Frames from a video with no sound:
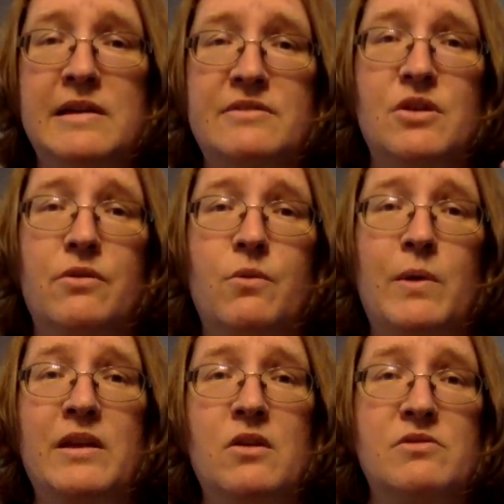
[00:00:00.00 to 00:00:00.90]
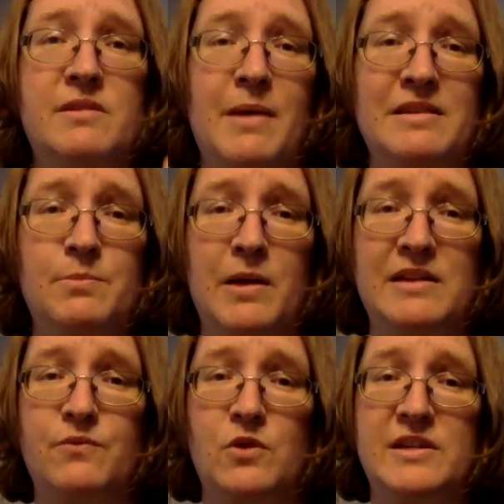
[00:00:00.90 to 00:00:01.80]
So the window is the best
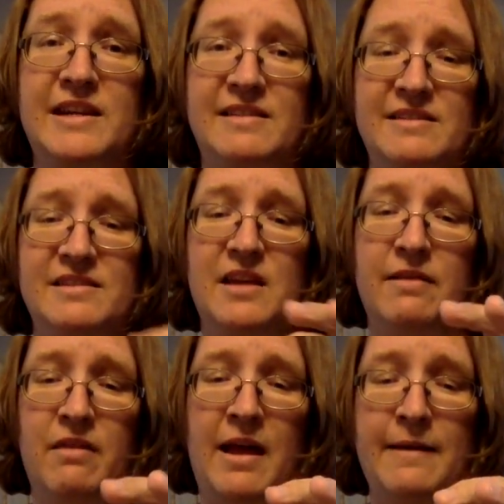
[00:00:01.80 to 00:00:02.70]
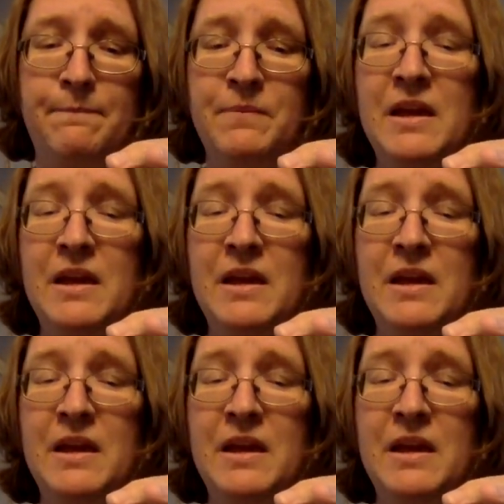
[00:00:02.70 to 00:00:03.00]
place for it to get the sunlight.